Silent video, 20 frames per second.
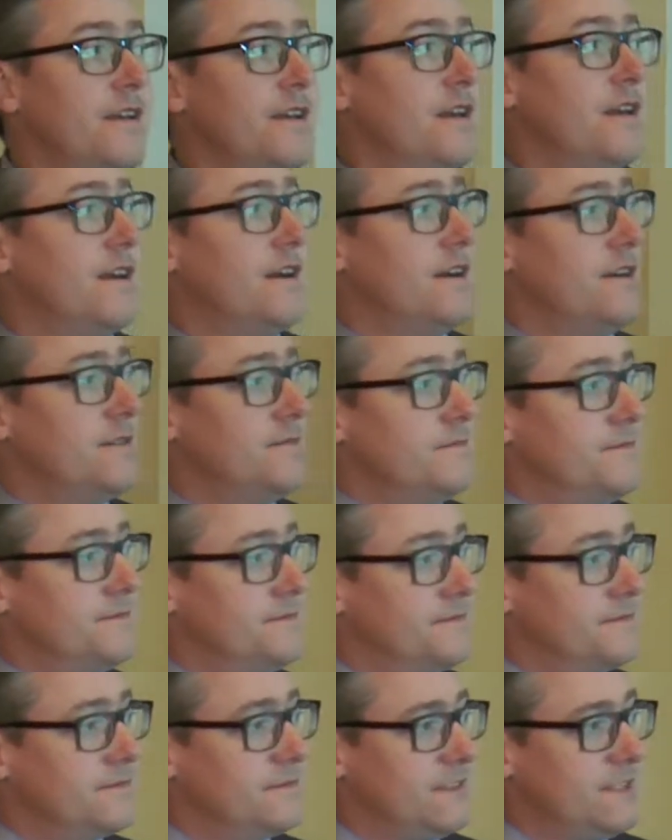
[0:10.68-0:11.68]

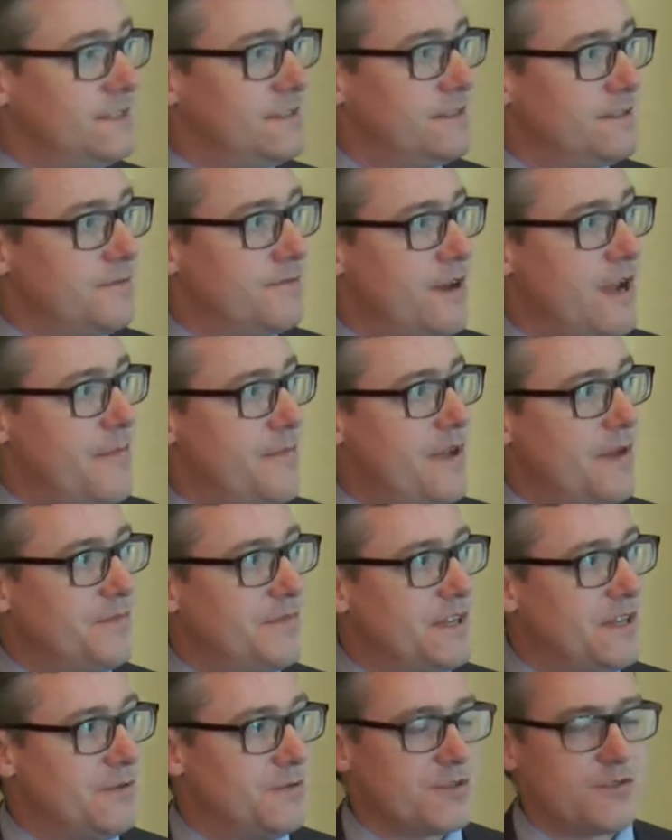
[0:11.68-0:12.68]

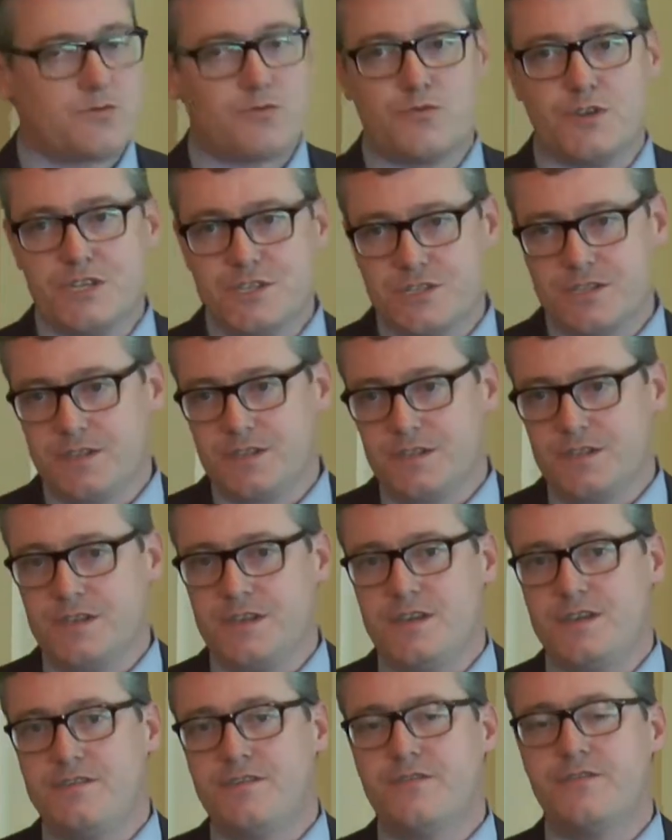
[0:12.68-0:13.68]
RAMPMD was
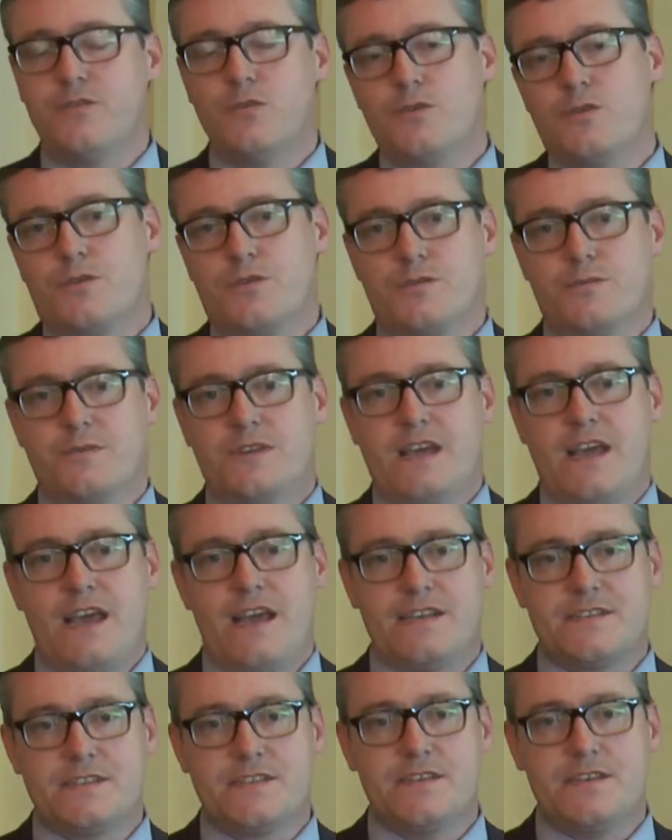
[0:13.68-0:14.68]
originally formed
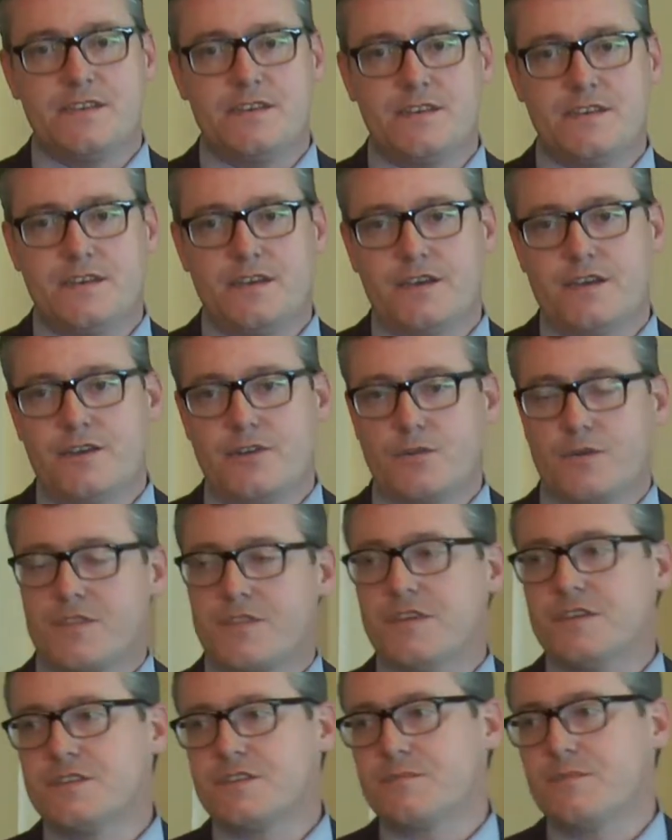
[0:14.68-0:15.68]
as the
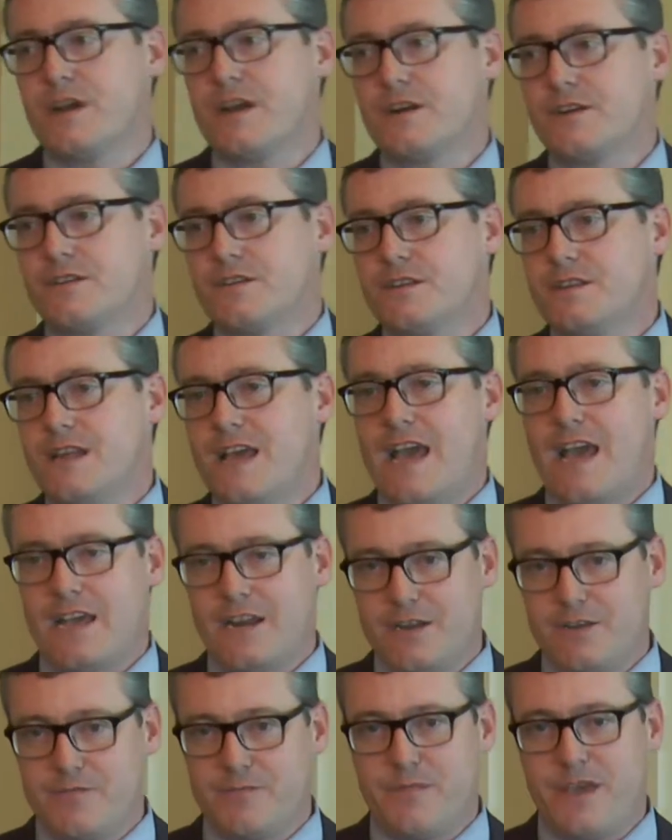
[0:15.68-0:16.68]
Northeast Maryland
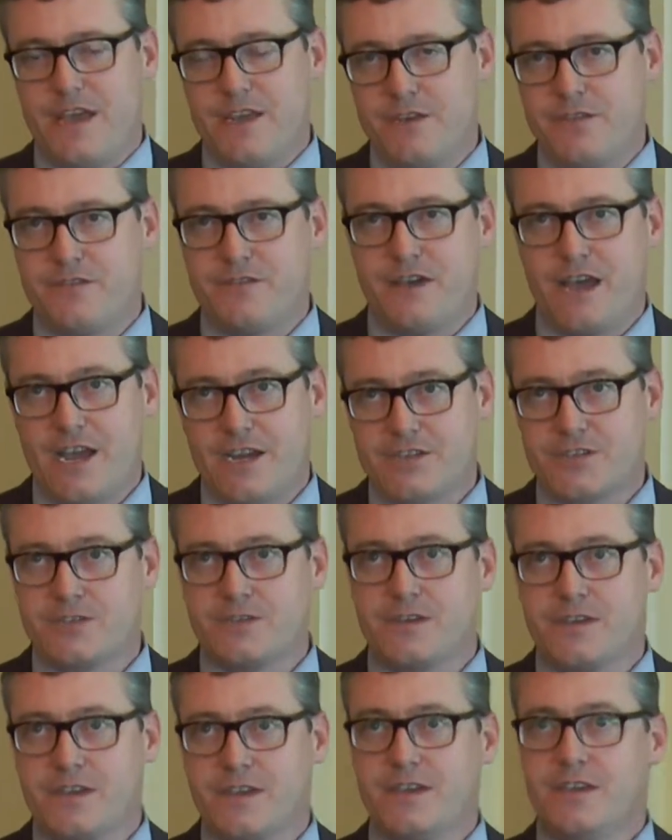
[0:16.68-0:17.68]
Additive
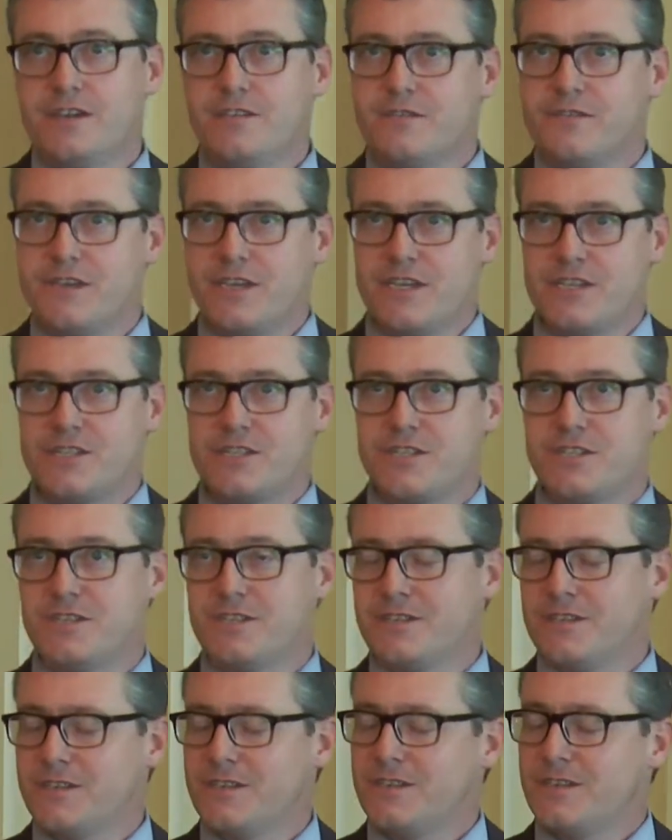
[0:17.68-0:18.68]
Manufacturing
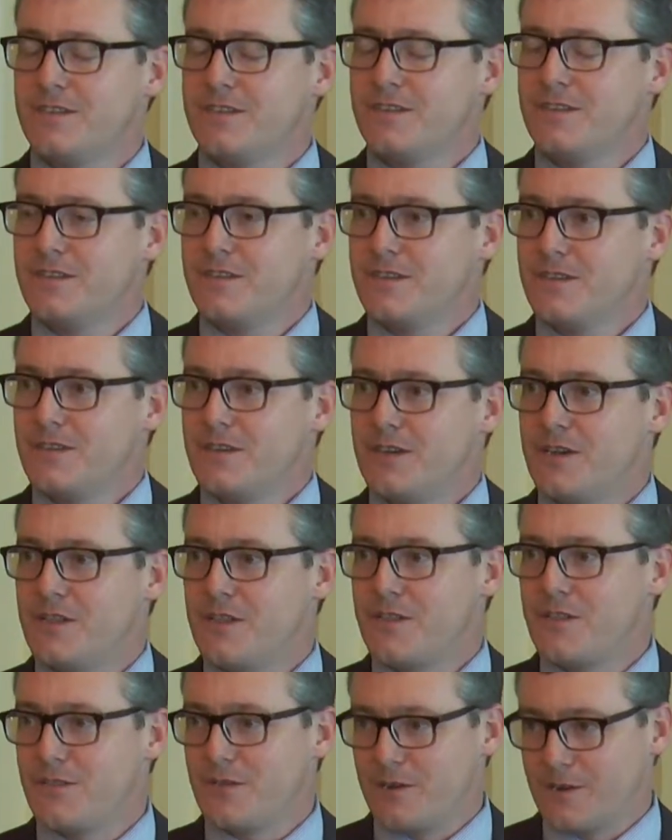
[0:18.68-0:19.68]
Innovation
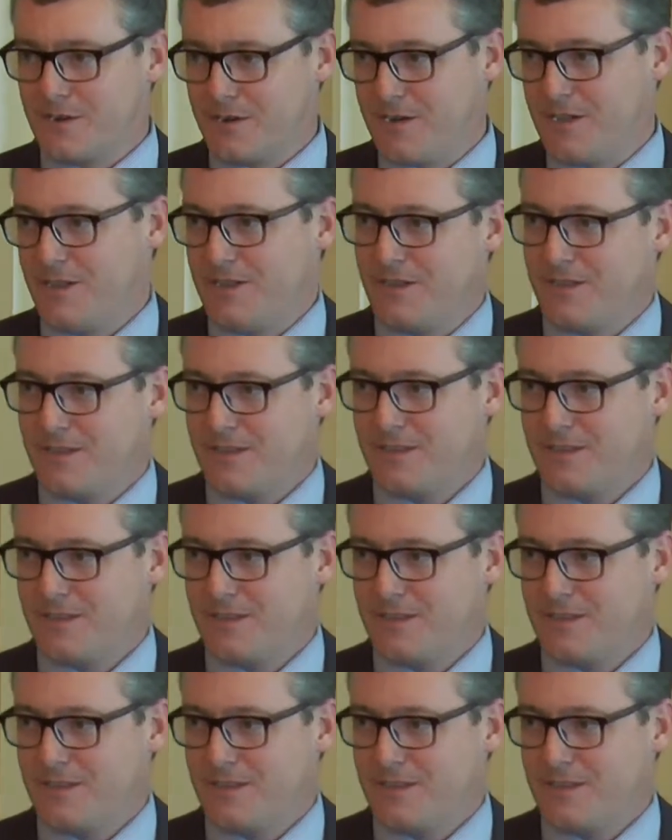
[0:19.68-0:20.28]
Authority.